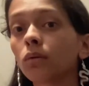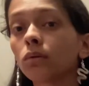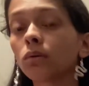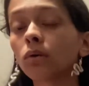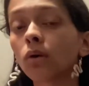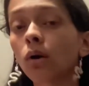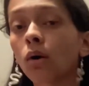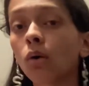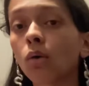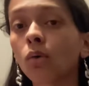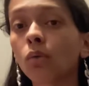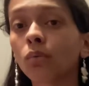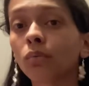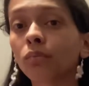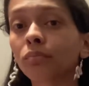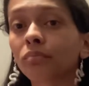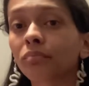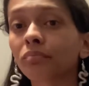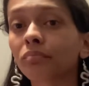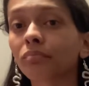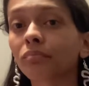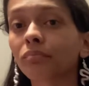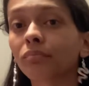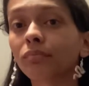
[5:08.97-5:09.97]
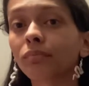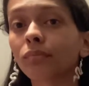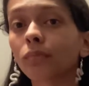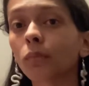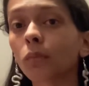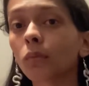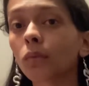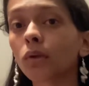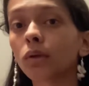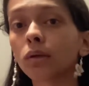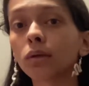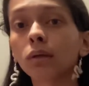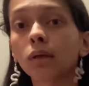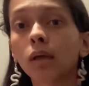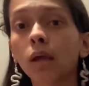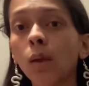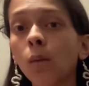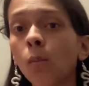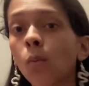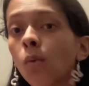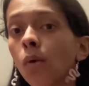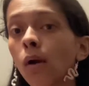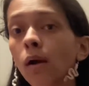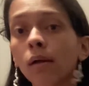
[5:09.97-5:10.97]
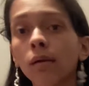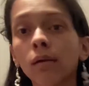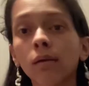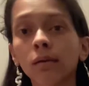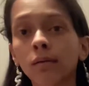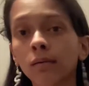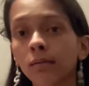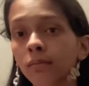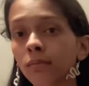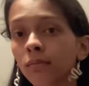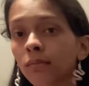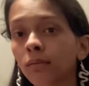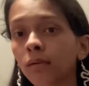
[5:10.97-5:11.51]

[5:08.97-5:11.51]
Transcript: So just keep working.